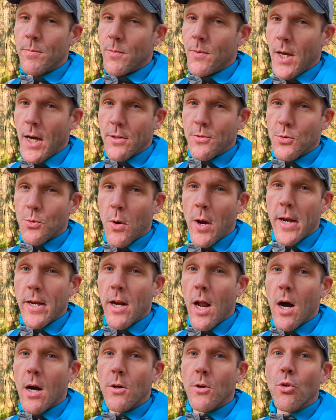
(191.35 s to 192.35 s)
That's right,
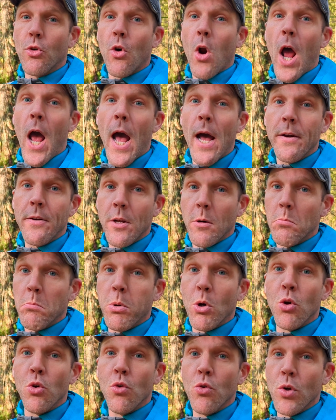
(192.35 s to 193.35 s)
a Grand
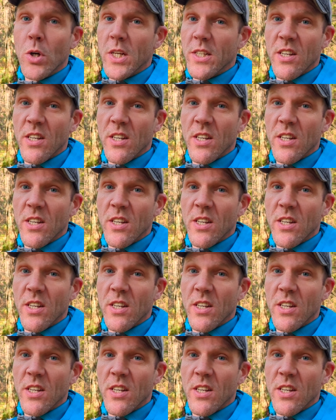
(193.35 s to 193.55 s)
Bleu